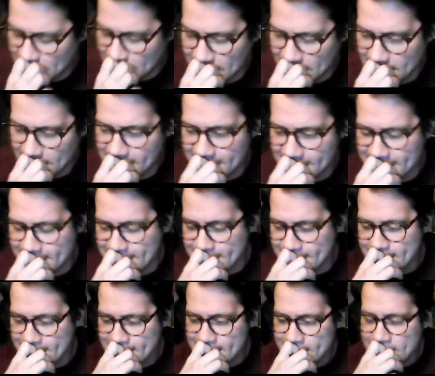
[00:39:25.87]
I
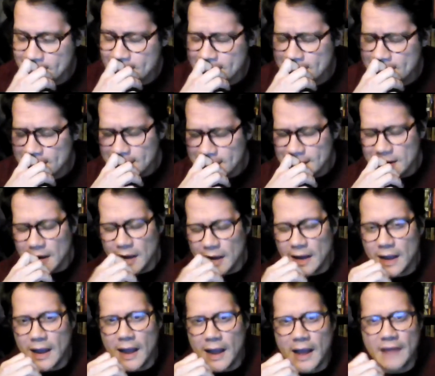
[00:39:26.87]

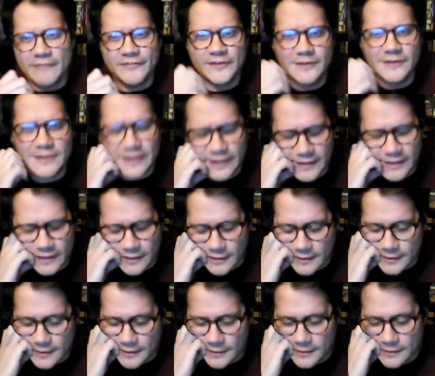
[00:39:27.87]
feel like,
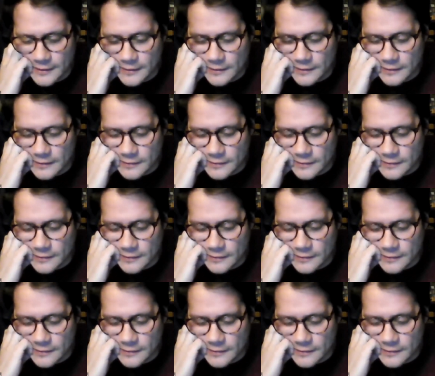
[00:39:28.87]
to